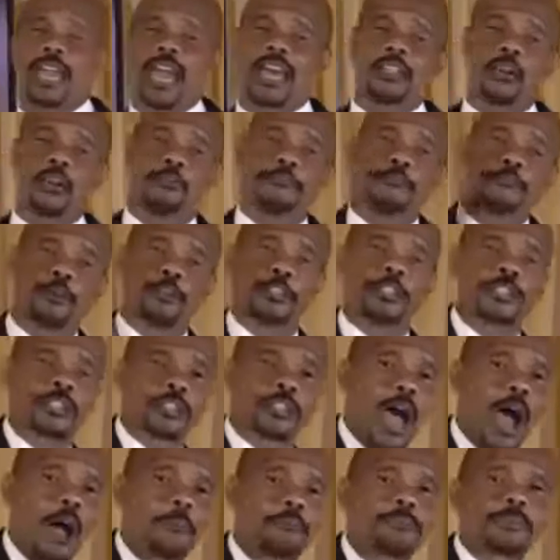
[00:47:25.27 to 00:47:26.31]
are no full
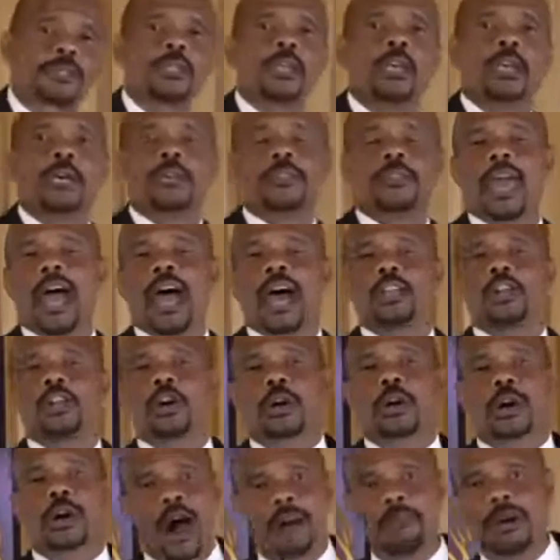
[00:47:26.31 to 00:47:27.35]
stops, there are no
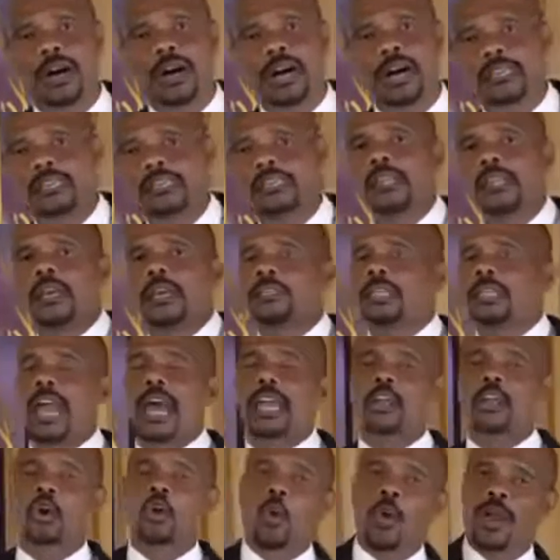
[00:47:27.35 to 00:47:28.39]
commas, there are
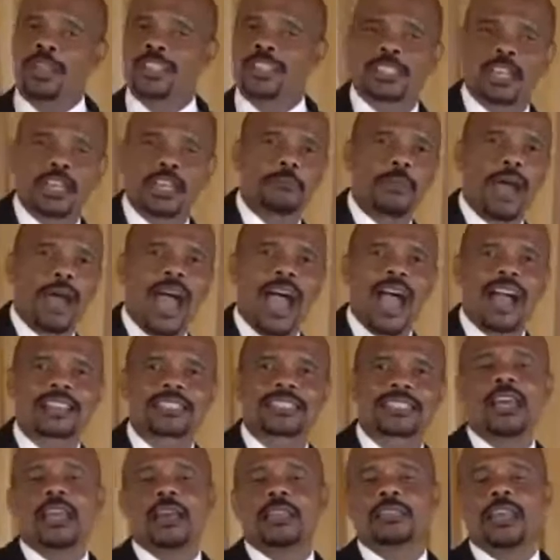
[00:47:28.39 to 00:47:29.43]
no question marks,
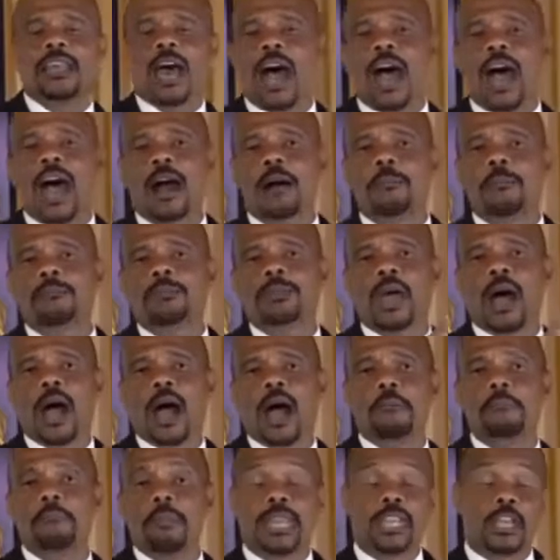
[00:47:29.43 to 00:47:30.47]
um,
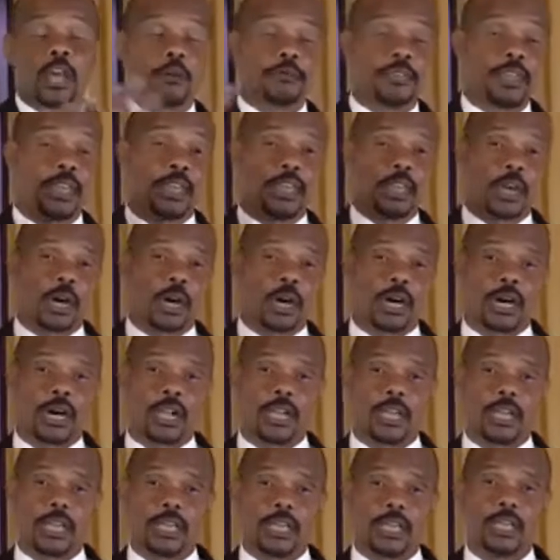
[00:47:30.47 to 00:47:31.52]
um, many of the
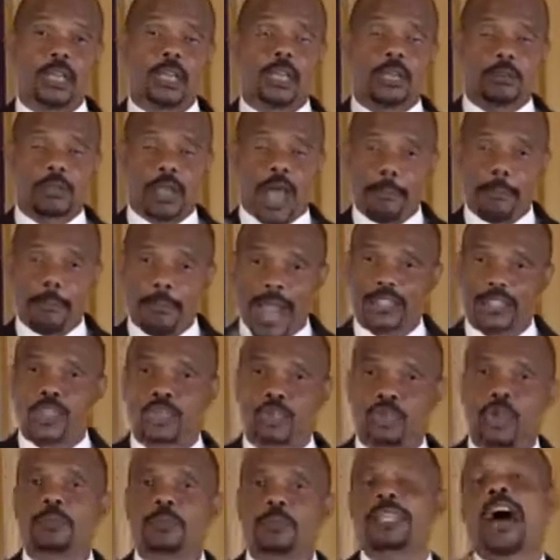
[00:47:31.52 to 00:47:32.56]
early uh,
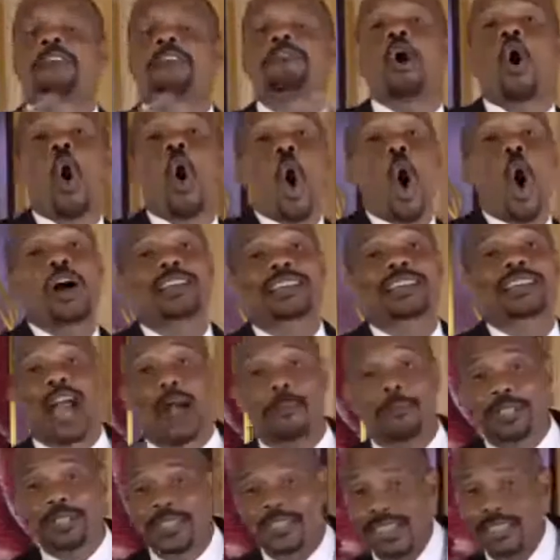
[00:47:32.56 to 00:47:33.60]
manuscripts have all
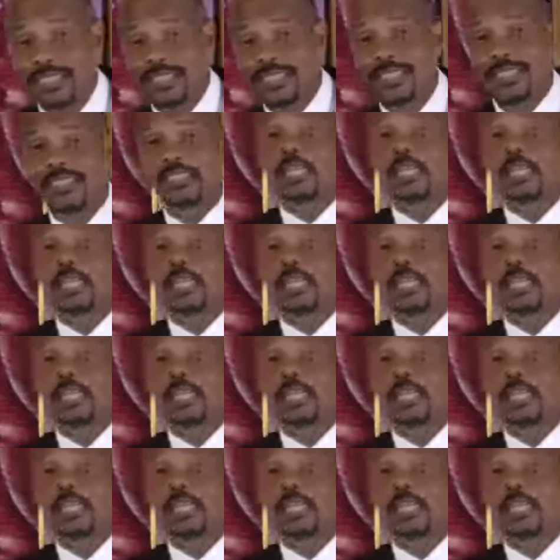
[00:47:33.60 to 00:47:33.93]
capital letters.